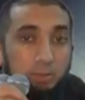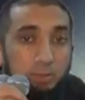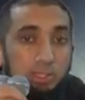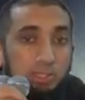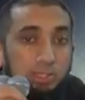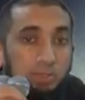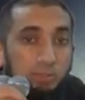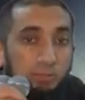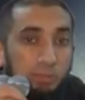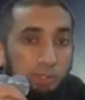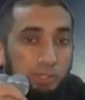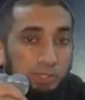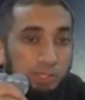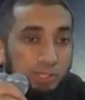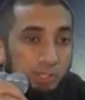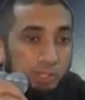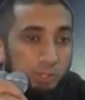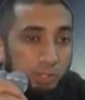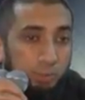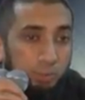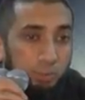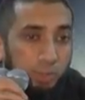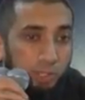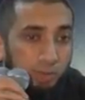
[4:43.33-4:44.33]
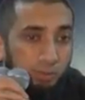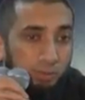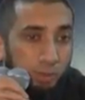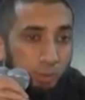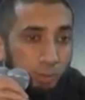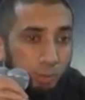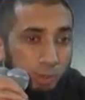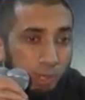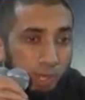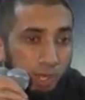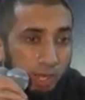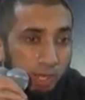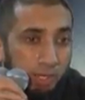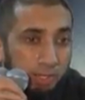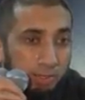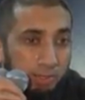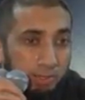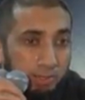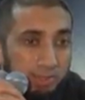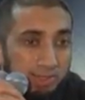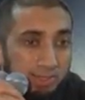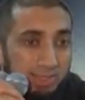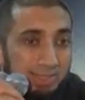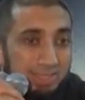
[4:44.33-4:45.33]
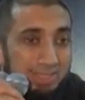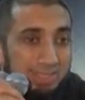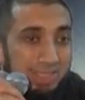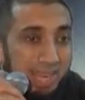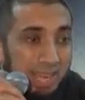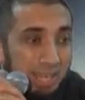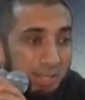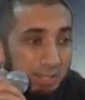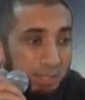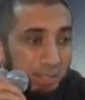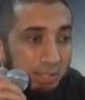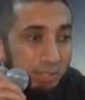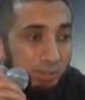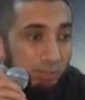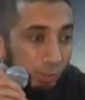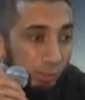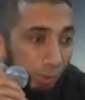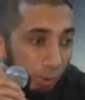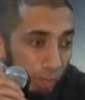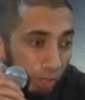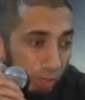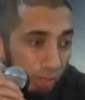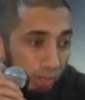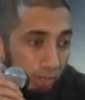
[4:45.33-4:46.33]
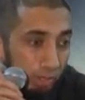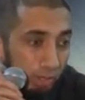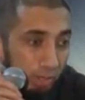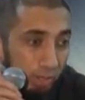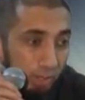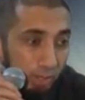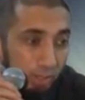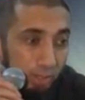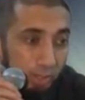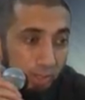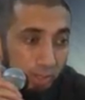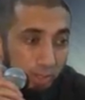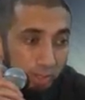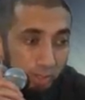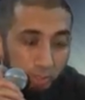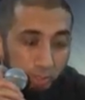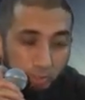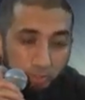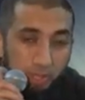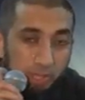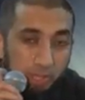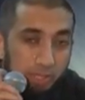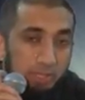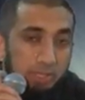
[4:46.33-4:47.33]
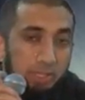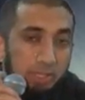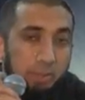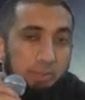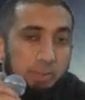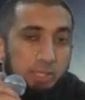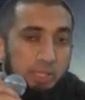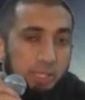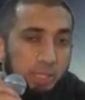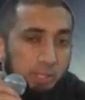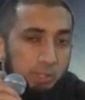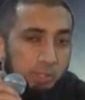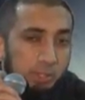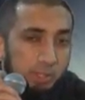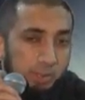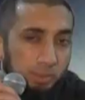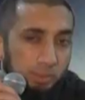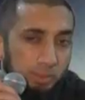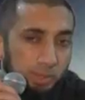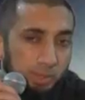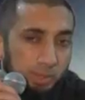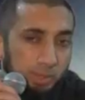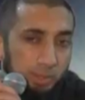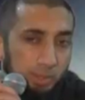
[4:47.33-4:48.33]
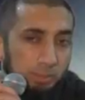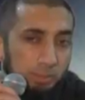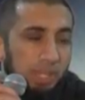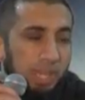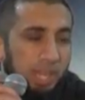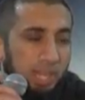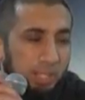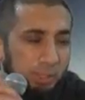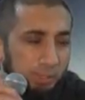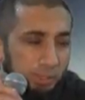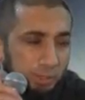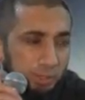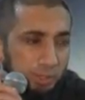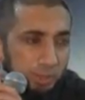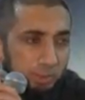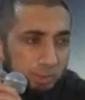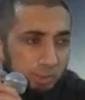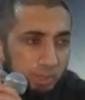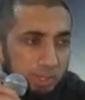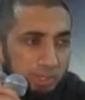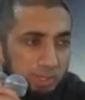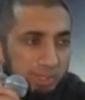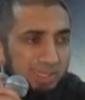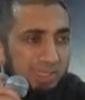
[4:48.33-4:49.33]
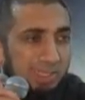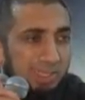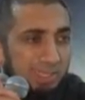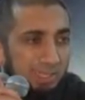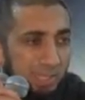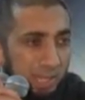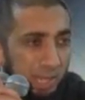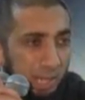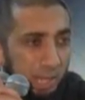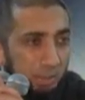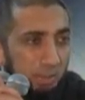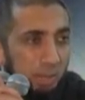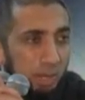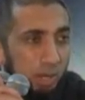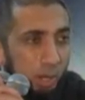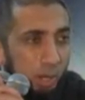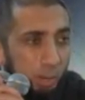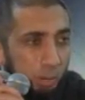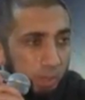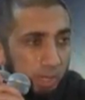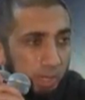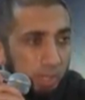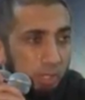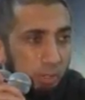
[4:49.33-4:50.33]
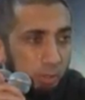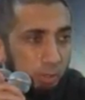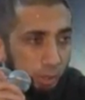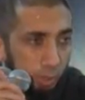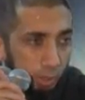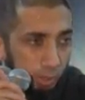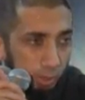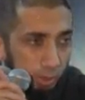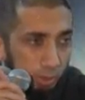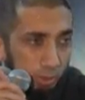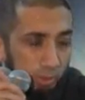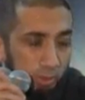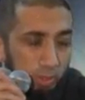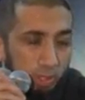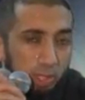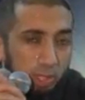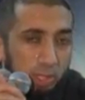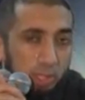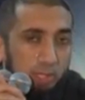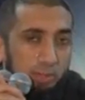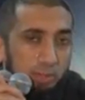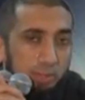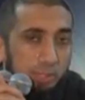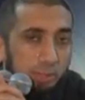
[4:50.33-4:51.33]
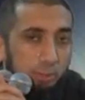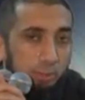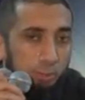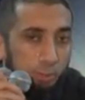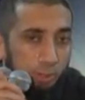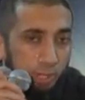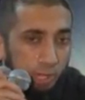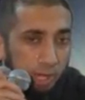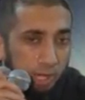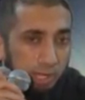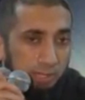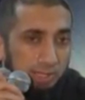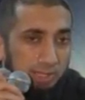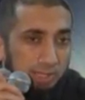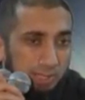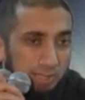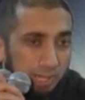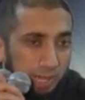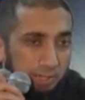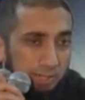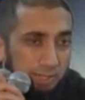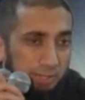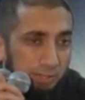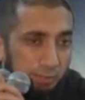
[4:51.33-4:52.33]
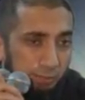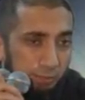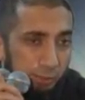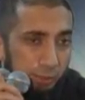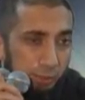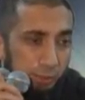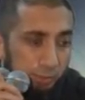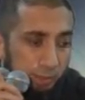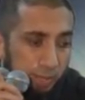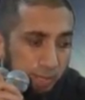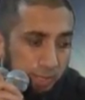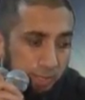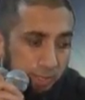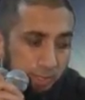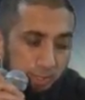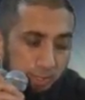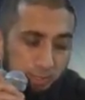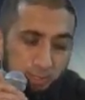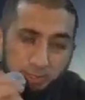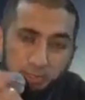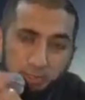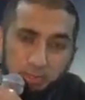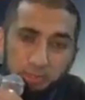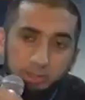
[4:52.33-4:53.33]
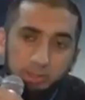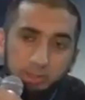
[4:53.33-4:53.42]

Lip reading: What's the first description of the Quran? Guidance for humanity. Let me tell you something. Let me ask you something. Did the Sahaba already know that Quran is guidance for humanity?